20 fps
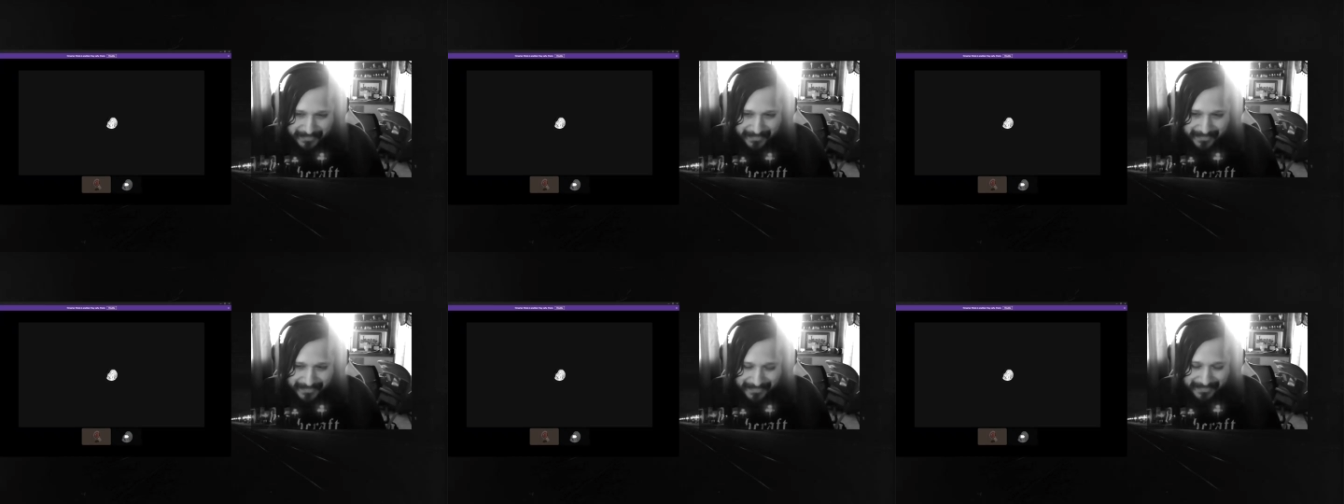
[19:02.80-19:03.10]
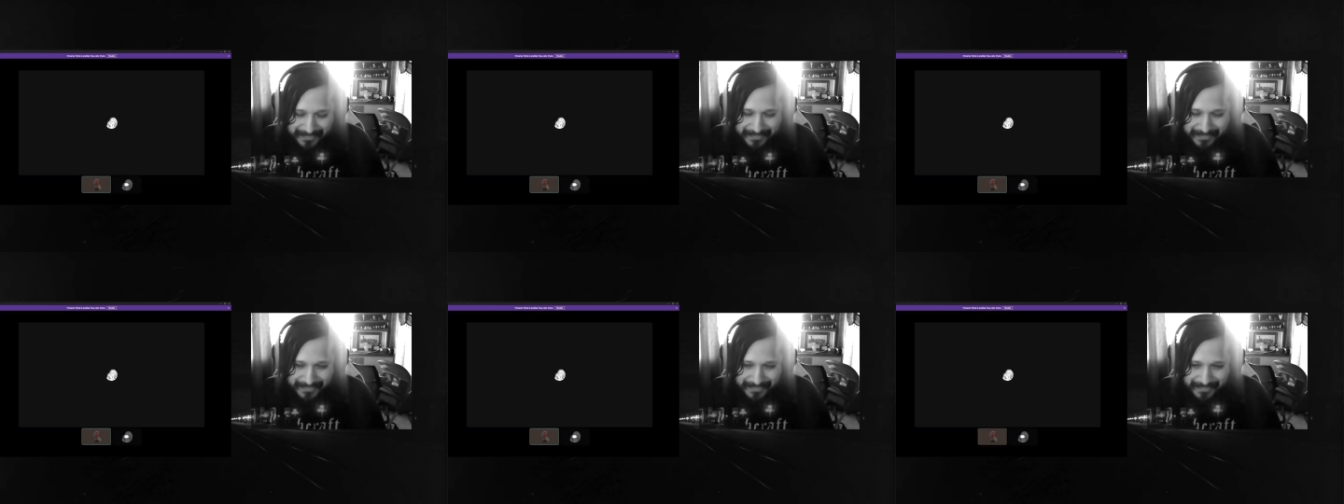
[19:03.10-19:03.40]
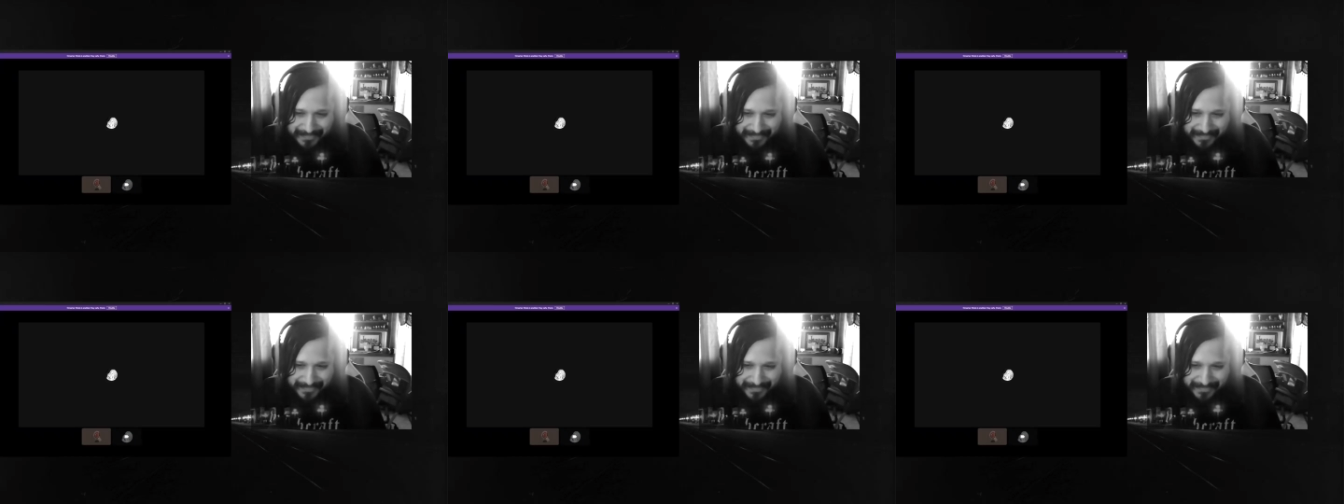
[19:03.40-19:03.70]

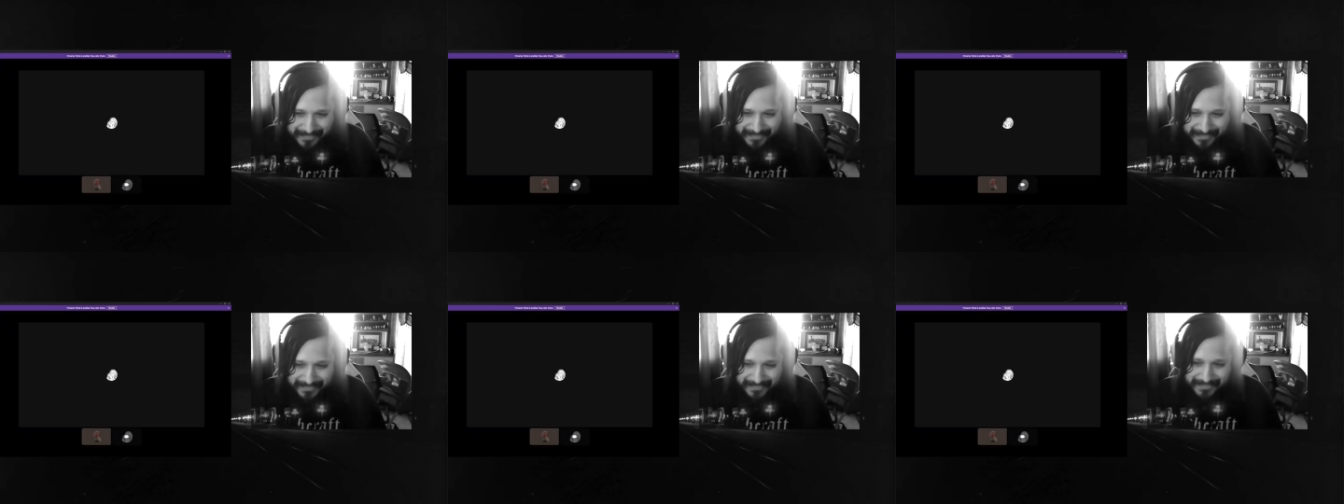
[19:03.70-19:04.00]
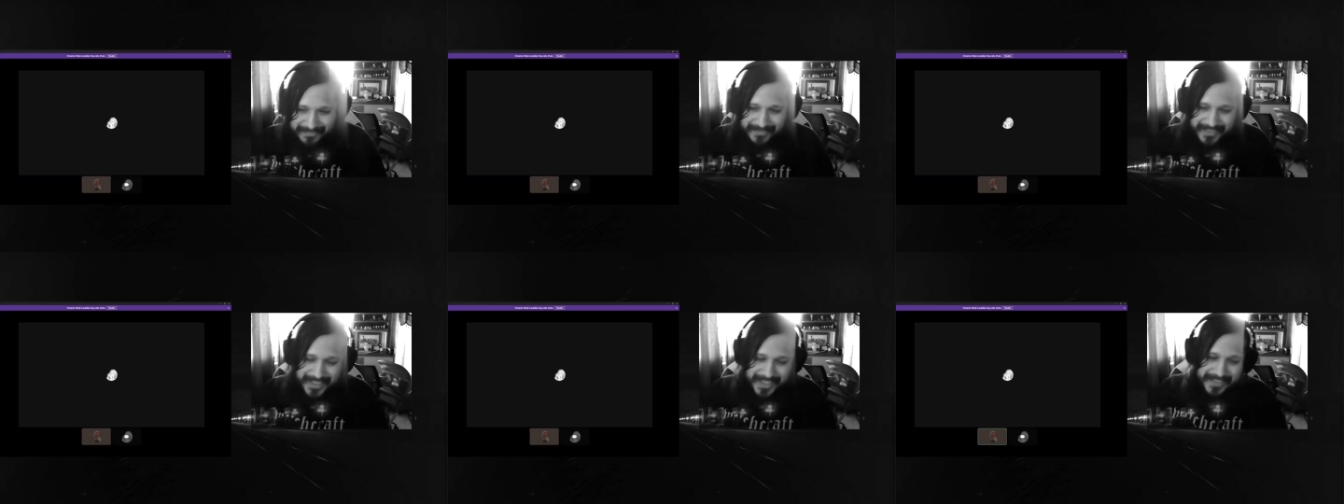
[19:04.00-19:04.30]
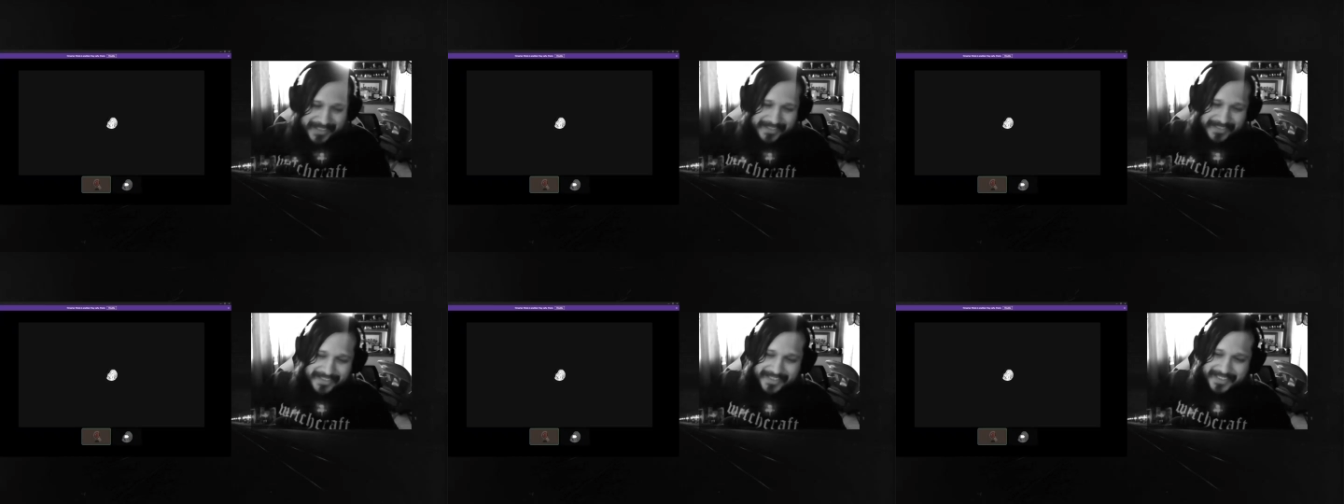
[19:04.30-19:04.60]
Hmm.
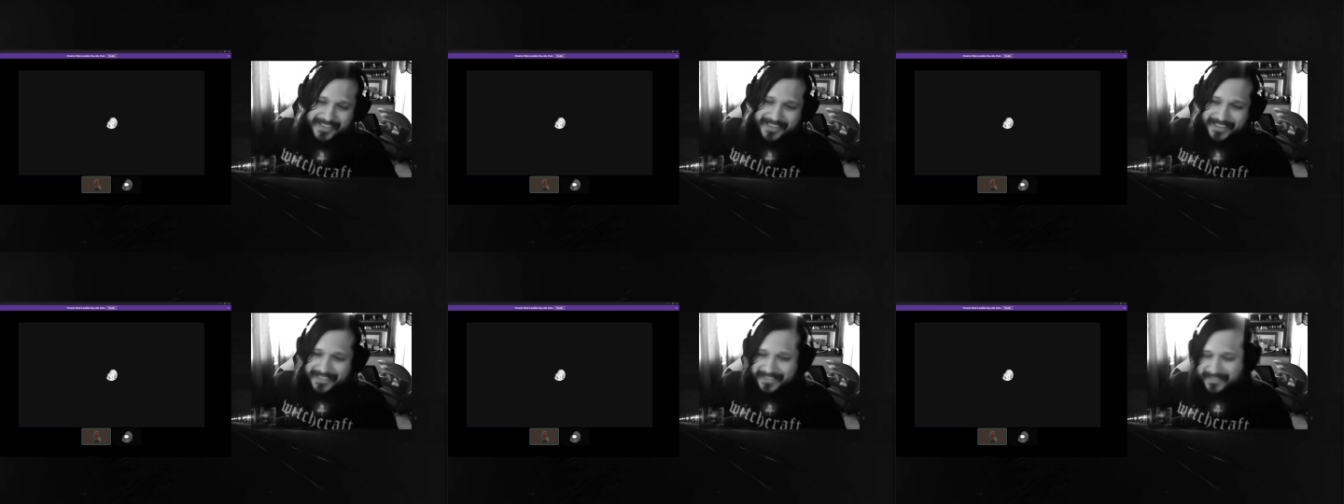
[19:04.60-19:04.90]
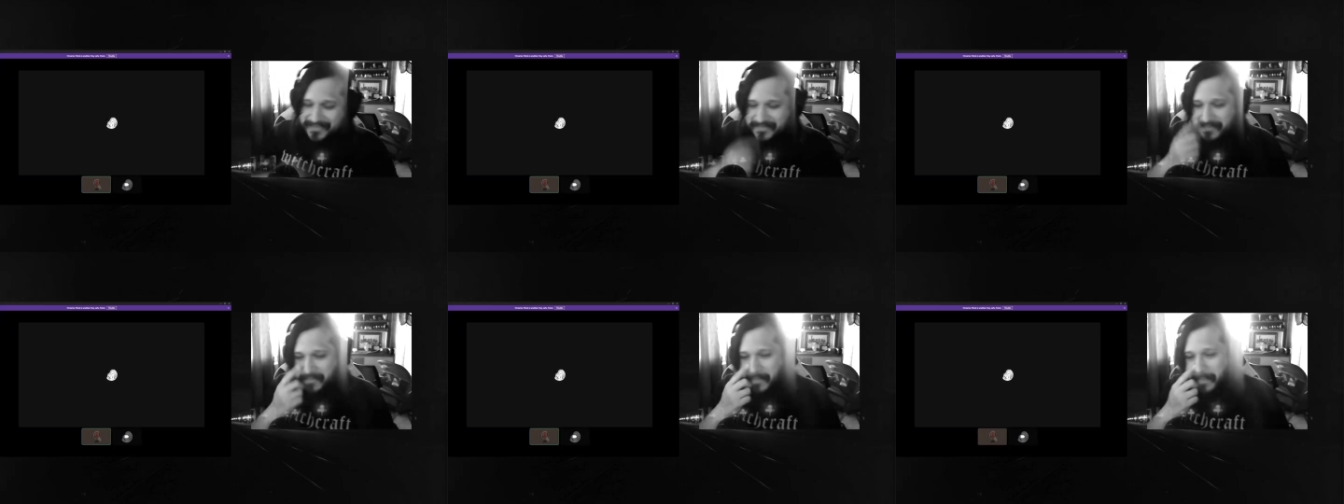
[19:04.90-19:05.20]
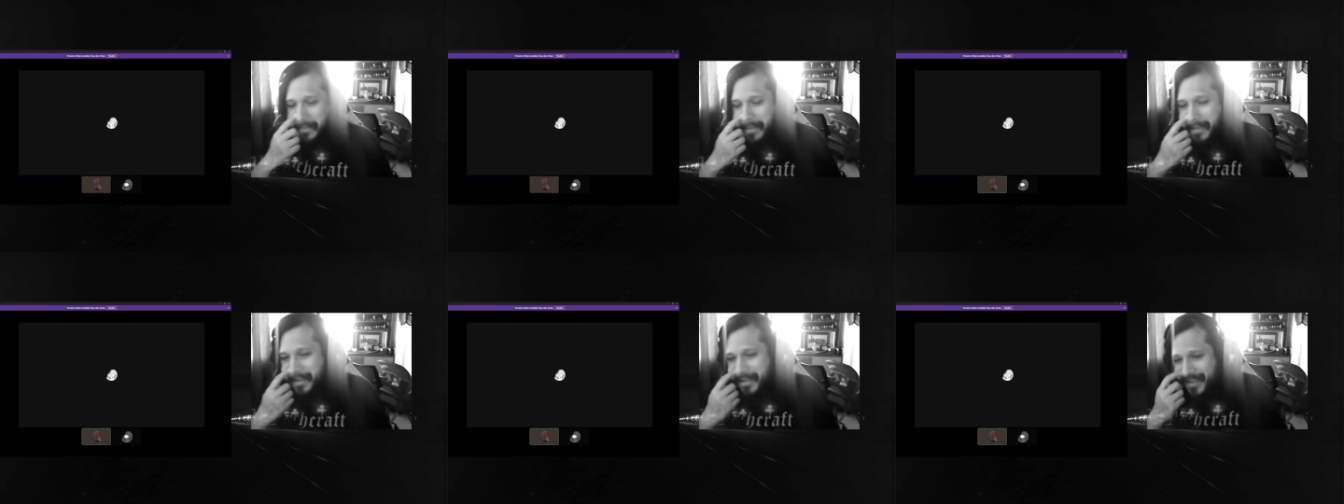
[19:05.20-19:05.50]
Interesting.
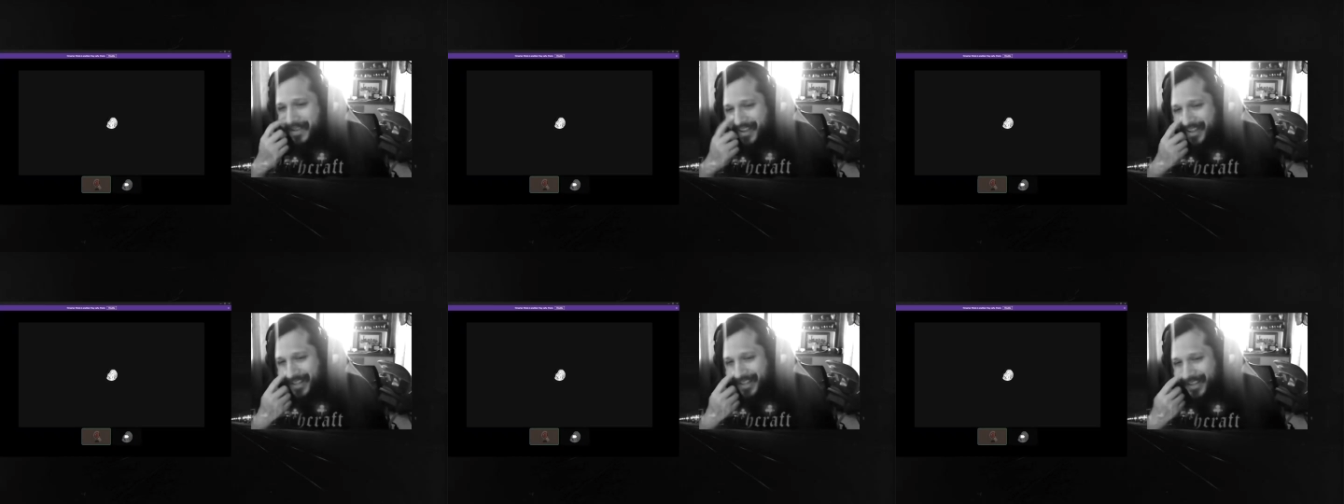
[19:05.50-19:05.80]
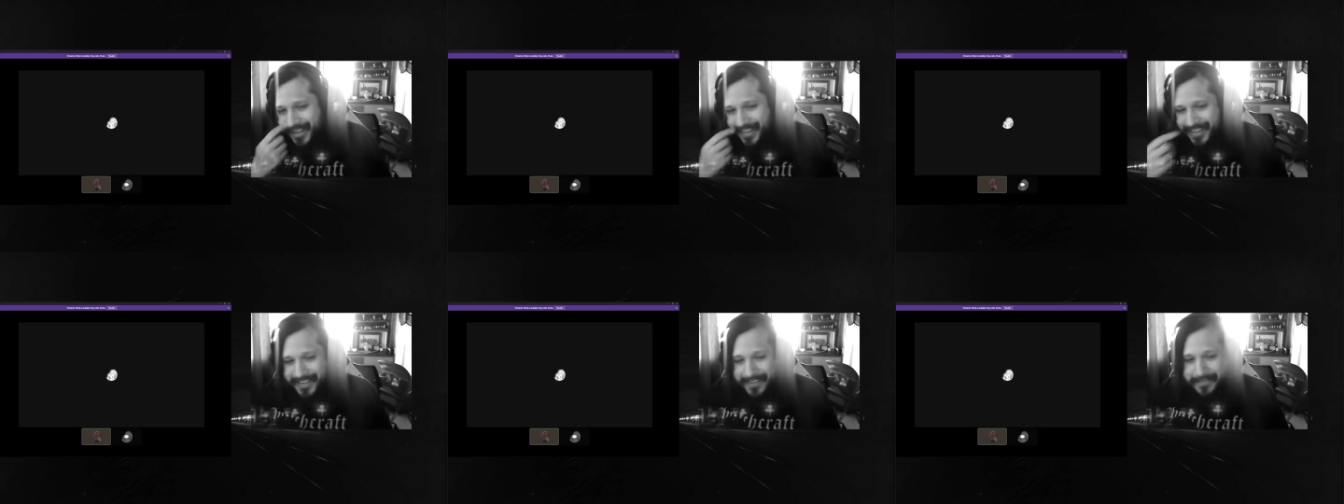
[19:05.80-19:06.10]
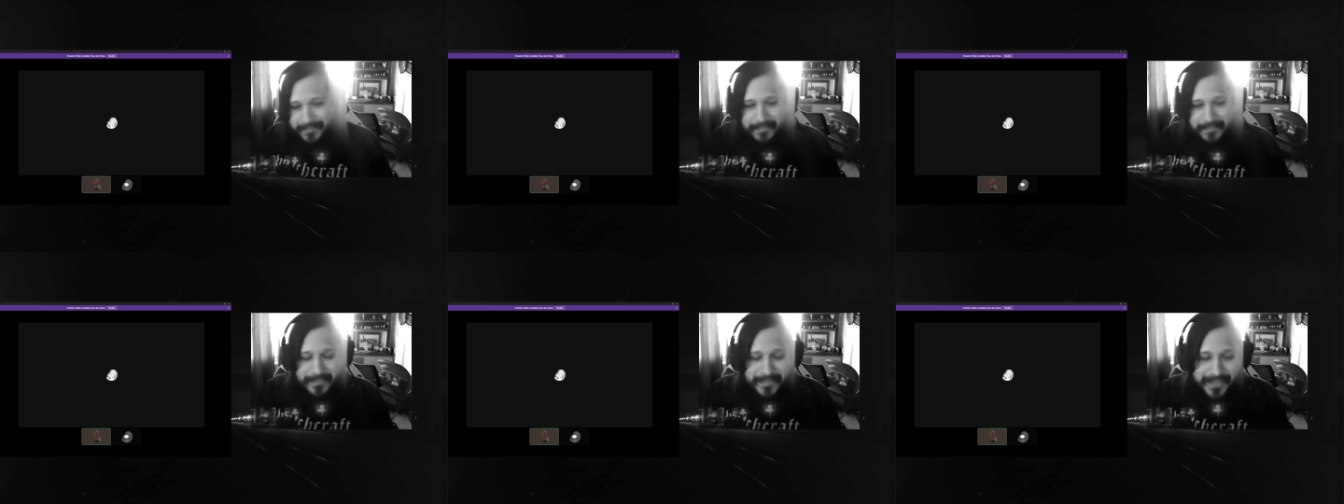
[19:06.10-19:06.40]
I like
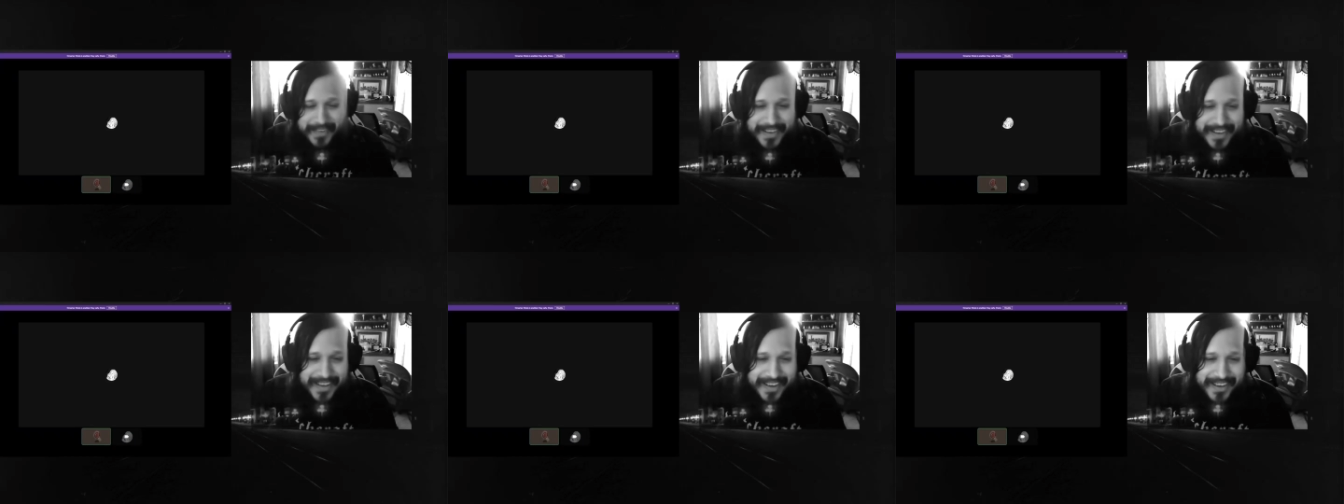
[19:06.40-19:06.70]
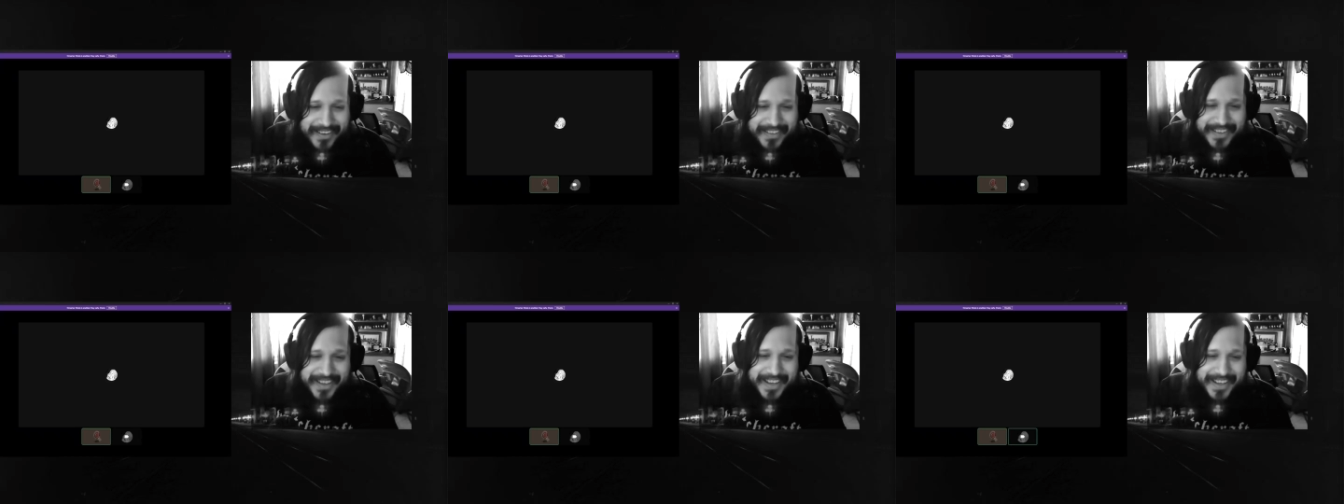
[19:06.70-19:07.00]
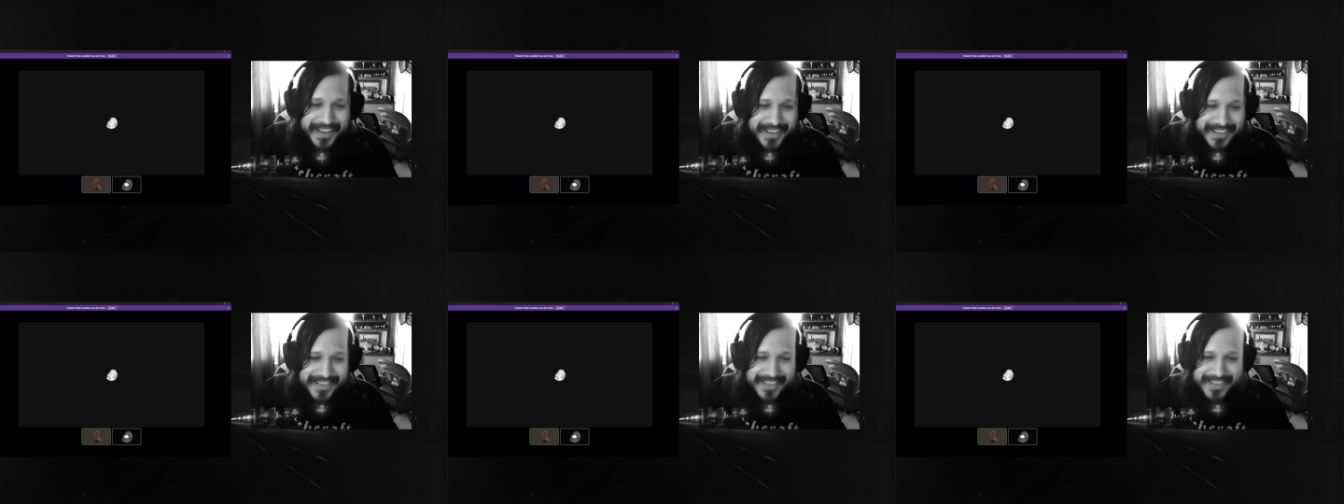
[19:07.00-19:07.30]
that. Okay.
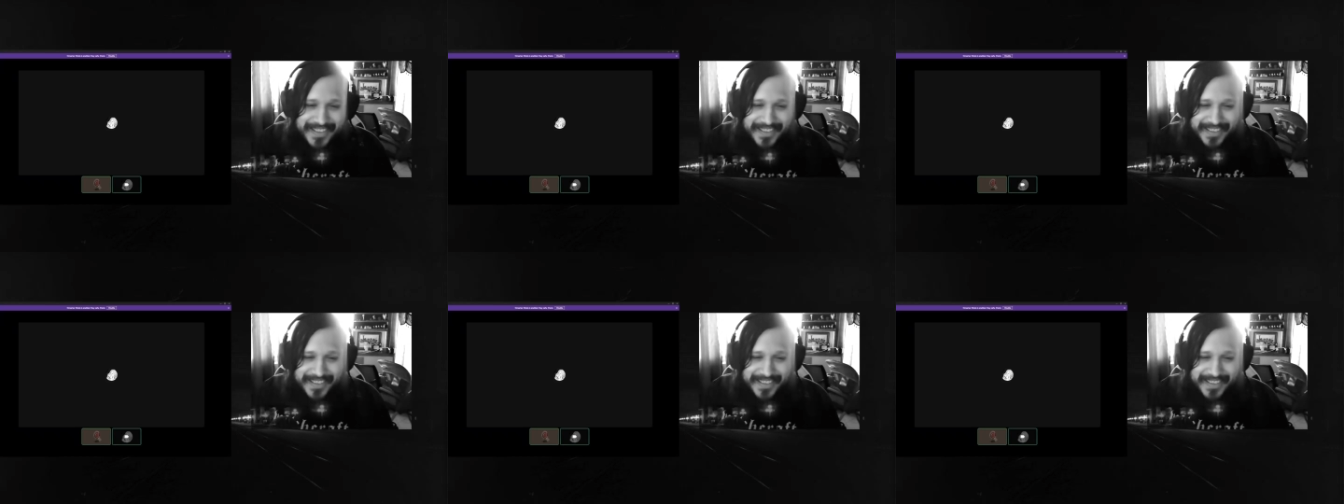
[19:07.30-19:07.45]
It might be